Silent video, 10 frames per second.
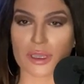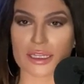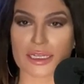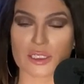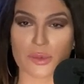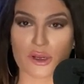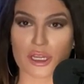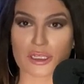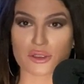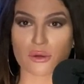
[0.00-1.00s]
Like, an
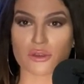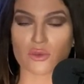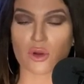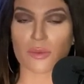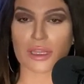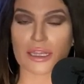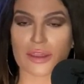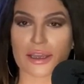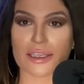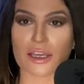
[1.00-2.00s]
experienced older woman and,
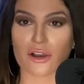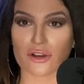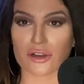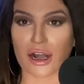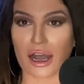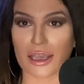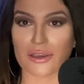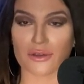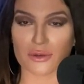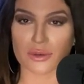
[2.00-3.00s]
like, a younger
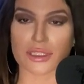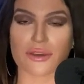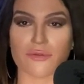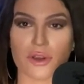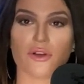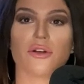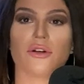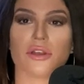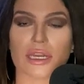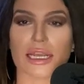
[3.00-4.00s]
guy who's, like,
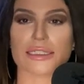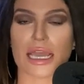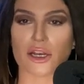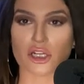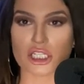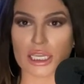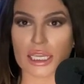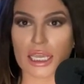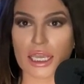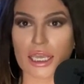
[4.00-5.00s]
virile and has
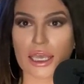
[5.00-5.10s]
energy.